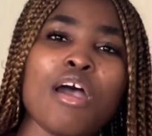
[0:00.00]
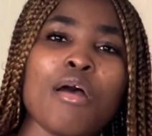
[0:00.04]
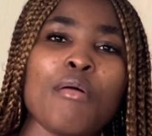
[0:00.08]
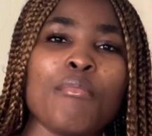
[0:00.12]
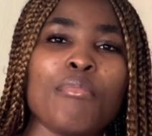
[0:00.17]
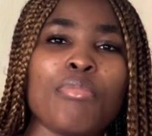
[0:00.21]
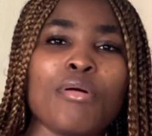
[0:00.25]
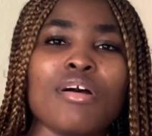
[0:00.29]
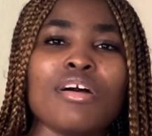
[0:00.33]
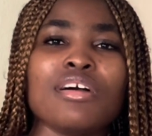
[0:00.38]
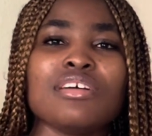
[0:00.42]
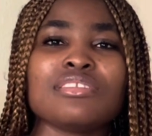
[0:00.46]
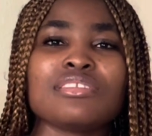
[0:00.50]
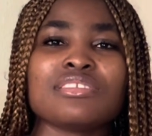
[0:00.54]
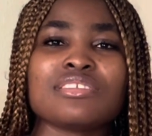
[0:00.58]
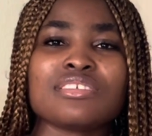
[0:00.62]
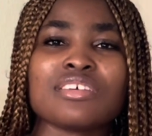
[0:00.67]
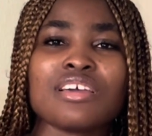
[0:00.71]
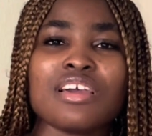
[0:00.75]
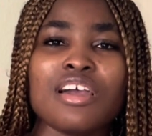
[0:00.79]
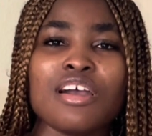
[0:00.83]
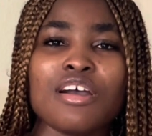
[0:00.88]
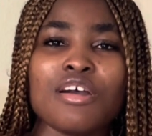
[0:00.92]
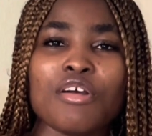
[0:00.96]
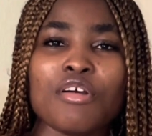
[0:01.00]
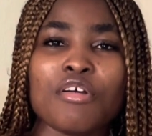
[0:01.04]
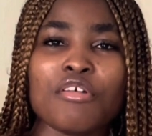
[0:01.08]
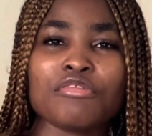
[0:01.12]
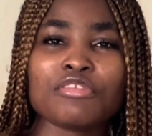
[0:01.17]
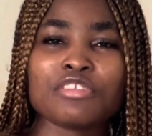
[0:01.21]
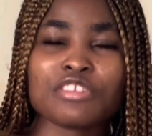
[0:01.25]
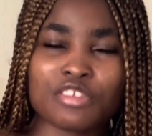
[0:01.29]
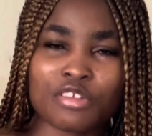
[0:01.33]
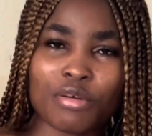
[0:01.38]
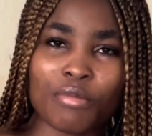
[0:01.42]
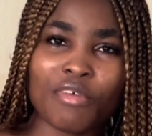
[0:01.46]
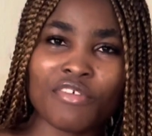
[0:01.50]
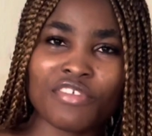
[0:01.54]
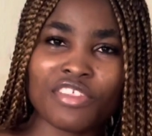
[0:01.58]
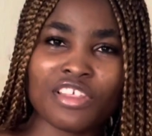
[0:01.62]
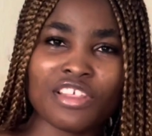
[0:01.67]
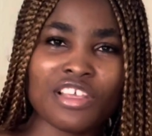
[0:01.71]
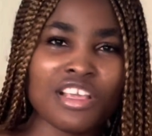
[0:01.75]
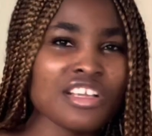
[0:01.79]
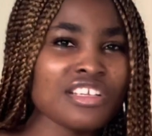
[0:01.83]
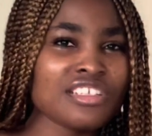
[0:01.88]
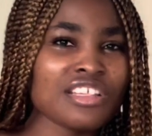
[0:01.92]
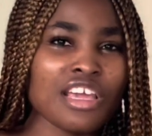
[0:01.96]
But some of the
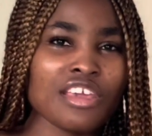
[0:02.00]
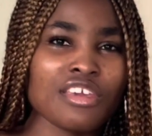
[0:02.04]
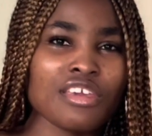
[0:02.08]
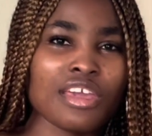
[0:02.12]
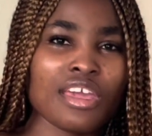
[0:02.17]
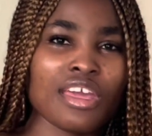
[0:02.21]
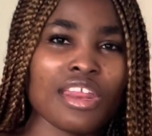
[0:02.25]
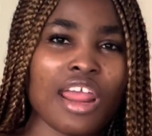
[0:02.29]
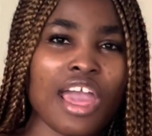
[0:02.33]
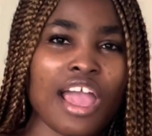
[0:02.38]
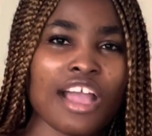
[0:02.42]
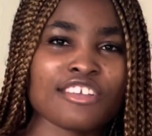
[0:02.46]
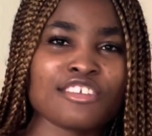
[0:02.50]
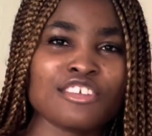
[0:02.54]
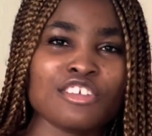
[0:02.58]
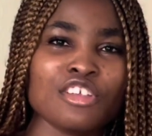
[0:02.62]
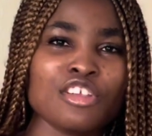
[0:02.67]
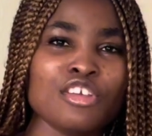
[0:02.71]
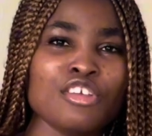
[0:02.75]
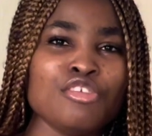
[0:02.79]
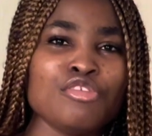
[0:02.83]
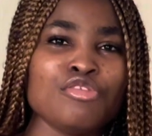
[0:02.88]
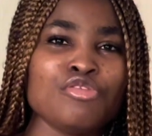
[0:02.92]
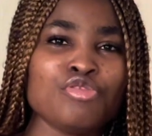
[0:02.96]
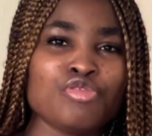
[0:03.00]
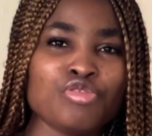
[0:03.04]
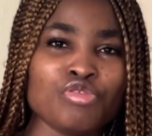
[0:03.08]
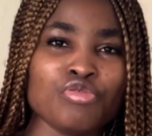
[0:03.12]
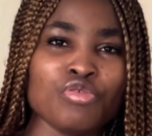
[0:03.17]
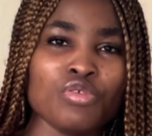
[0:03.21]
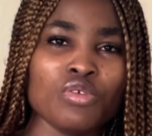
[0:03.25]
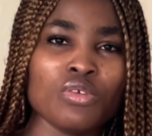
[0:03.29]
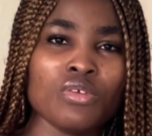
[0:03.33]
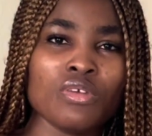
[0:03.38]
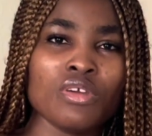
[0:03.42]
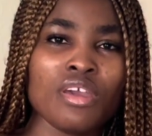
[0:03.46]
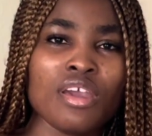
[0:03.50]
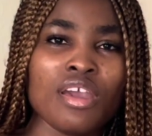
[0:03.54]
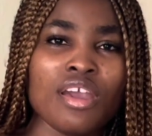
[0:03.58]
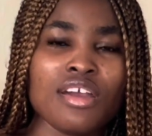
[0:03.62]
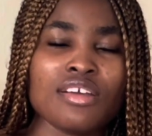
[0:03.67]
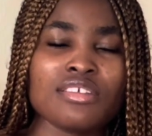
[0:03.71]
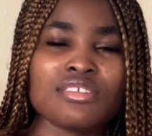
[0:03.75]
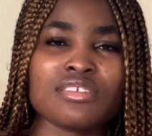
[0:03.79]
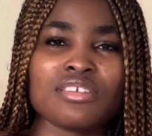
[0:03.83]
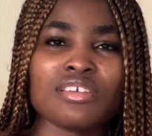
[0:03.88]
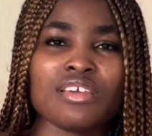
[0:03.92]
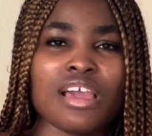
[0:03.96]
things that you can actually do
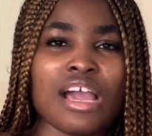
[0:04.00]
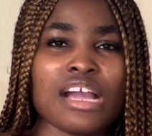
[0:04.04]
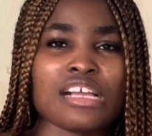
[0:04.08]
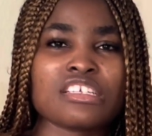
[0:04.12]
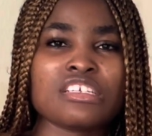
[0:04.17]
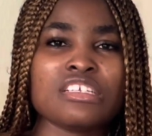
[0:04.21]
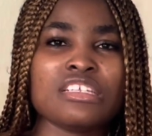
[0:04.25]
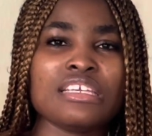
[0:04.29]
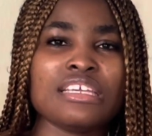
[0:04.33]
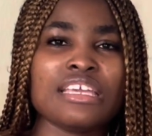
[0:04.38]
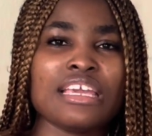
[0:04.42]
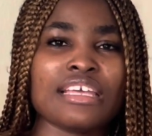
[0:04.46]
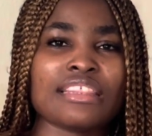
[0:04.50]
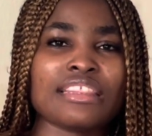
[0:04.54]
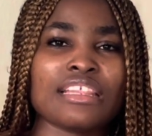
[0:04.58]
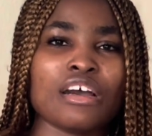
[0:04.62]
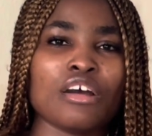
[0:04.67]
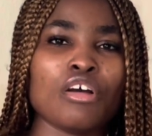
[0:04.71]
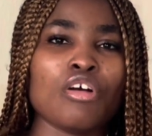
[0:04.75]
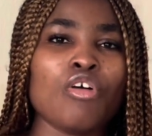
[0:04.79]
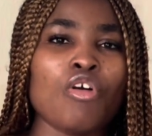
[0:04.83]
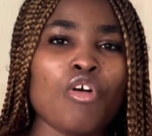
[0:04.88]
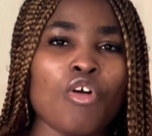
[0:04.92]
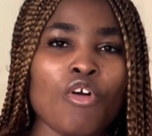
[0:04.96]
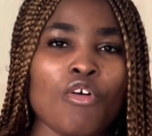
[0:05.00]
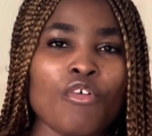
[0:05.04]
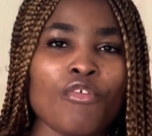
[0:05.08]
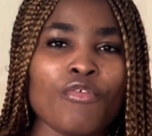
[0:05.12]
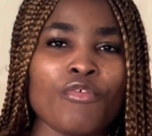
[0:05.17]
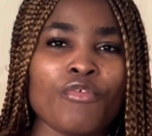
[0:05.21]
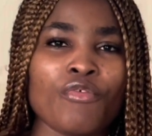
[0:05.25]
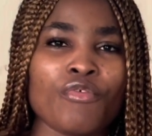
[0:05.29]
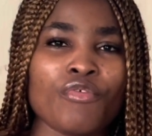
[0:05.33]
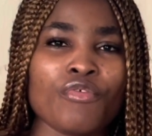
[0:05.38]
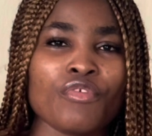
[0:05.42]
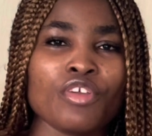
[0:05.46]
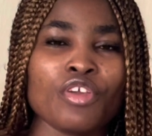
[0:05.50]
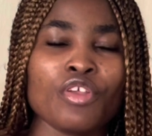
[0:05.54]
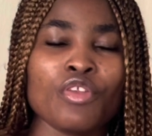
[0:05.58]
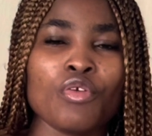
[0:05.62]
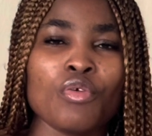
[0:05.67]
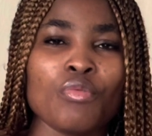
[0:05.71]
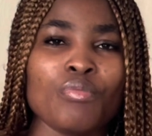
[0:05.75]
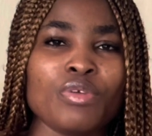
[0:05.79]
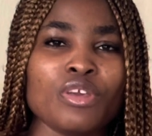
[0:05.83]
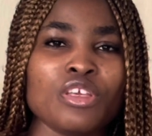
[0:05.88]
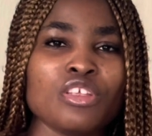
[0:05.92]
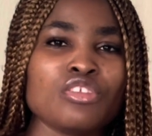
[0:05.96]
to actually get out of, you know,
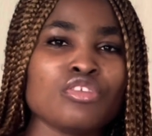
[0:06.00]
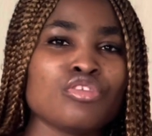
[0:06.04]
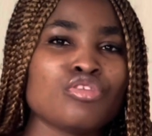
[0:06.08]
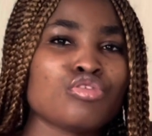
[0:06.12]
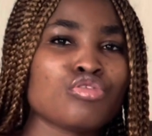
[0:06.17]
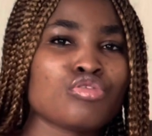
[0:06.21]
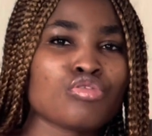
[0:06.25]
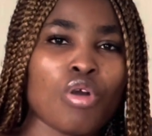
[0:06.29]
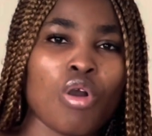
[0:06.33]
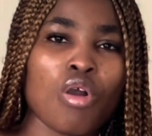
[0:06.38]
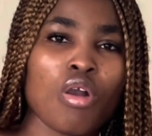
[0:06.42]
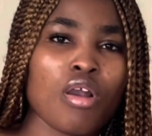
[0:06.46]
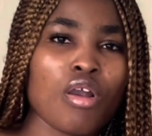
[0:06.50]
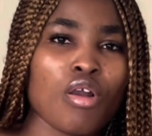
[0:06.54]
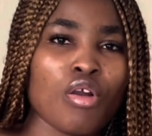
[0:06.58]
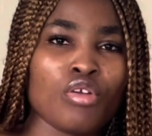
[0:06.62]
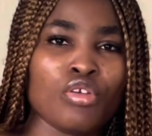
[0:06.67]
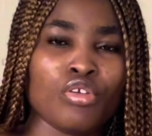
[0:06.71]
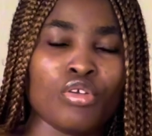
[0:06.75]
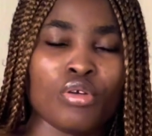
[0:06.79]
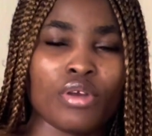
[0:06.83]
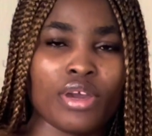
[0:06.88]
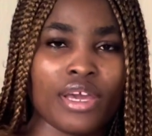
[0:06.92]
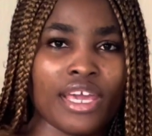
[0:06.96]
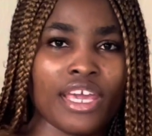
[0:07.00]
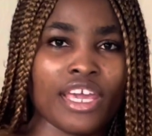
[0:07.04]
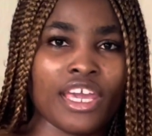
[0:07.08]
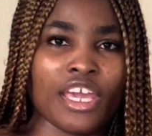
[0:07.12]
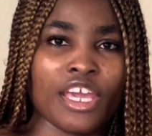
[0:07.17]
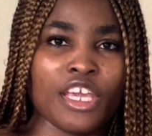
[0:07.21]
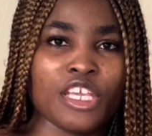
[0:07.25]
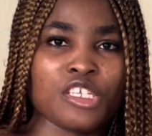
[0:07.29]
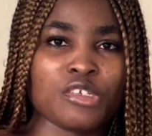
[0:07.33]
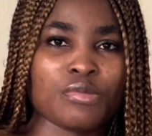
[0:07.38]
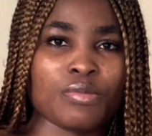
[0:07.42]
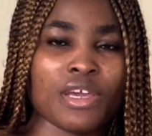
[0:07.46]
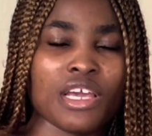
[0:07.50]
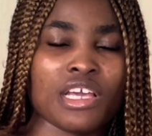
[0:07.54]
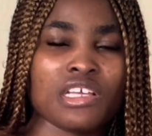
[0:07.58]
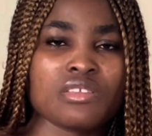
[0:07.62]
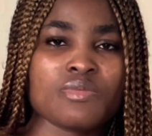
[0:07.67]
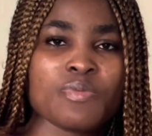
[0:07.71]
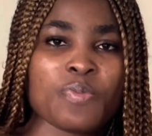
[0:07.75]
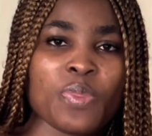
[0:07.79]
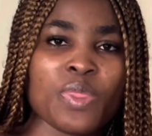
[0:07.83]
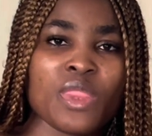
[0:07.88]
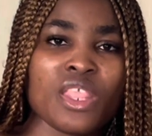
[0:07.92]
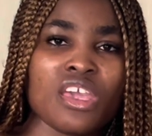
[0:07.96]
being stuck on your engagement
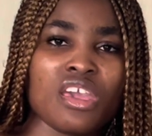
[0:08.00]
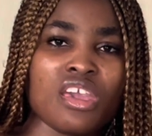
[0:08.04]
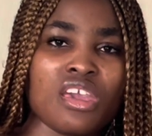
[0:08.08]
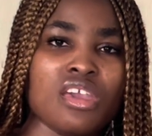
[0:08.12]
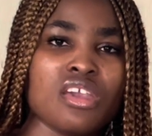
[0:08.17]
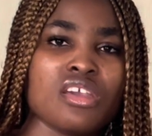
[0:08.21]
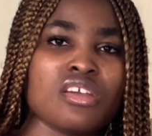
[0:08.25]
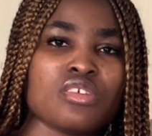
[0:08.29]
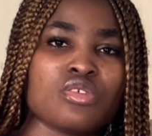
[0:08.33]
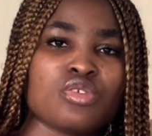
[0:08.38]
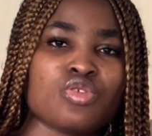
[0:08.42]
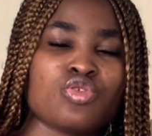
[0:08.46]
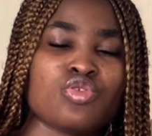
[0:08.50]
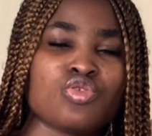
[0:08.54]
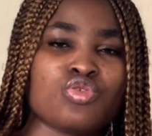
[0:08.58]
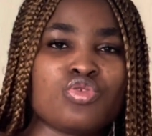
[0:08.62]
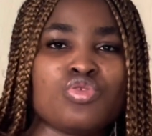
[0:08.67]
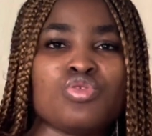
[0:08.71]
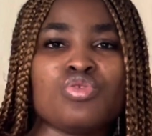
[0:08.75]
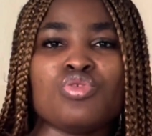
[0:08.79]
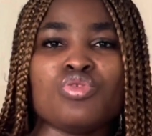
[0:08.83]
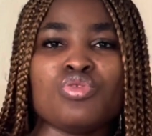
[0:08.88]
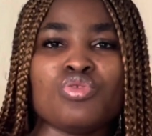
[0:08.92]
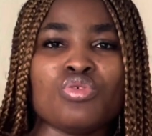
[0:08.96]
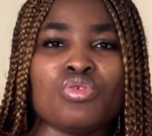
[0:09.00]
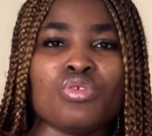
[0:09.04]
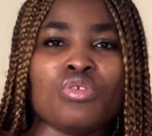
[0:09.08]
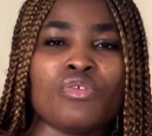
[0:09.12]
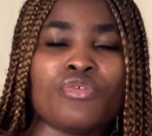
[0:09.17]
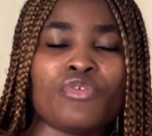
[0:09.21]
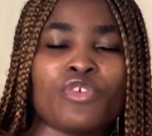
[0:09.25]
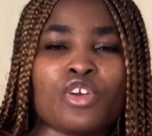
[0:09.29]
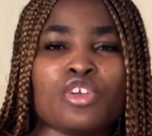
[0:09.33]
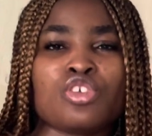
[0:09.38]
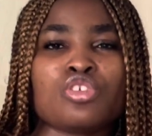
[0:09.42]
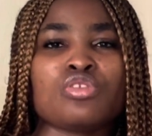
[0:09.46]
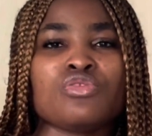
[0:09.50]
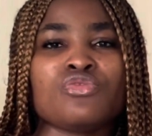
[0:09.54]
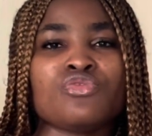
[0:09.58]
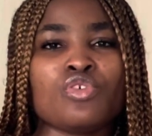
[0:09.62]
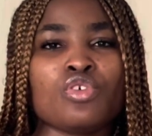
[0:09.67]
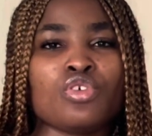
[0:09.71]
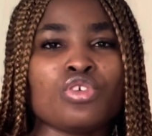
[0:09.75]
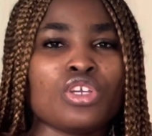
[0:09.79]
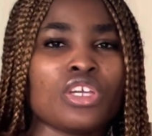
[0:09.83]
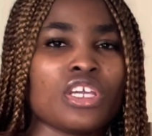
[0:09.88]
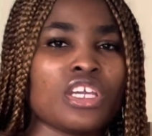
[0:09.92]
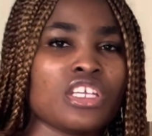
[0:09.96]
is to, first of
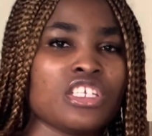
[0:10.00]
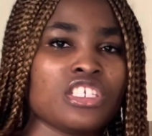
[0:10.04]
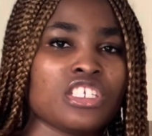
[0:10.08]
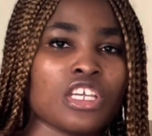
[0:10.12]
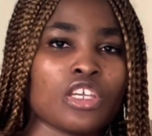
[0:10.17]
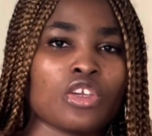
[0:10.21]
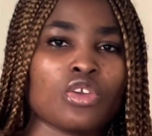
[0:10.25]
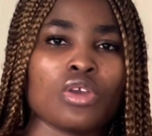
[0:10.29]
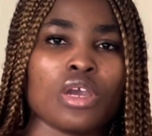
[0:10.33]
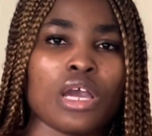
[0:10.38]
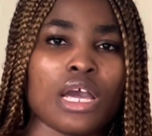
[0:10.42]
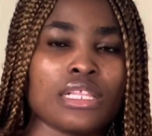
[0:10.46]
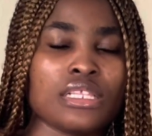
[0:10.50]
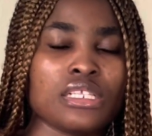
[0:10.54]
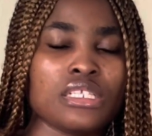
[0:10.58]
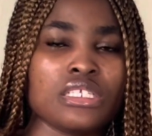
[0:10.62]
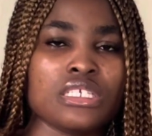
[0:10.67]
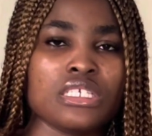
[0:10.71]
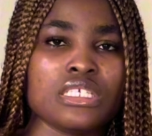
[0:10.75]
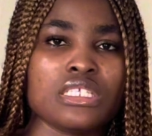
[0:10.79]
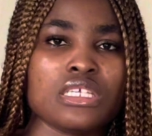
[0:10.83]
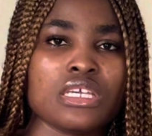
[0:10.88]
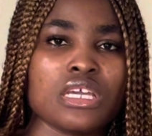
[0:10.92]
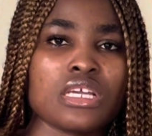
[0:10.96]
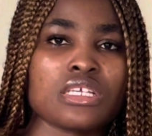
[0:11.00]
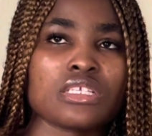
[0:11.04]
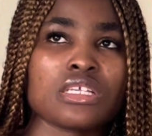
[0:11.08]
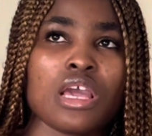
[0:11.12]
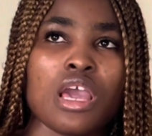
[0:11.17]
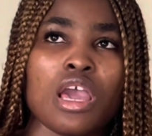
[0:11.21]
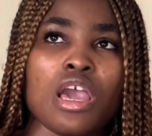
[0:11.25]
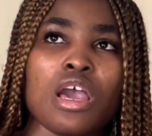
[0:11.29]
all, you can check your analytics.